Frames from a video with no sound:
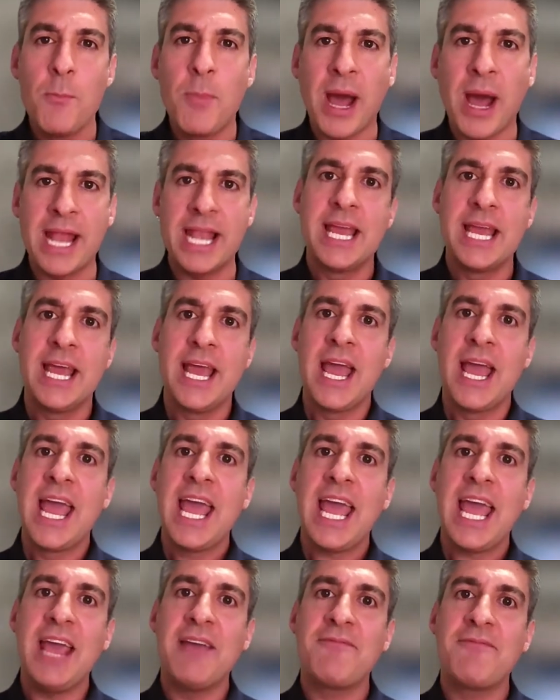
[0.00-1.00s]
But
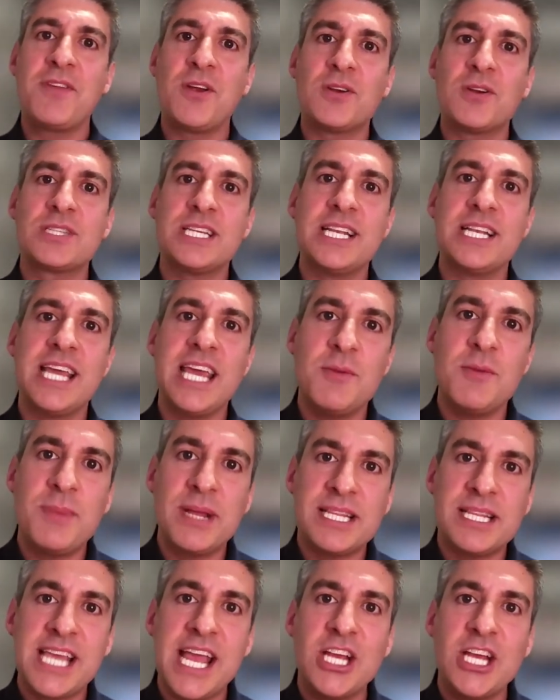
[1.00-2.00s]
if there's an
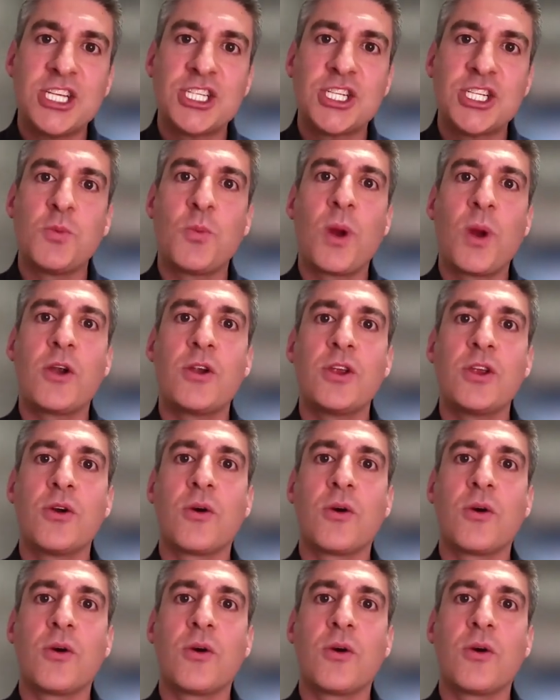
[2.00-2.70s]
imitation where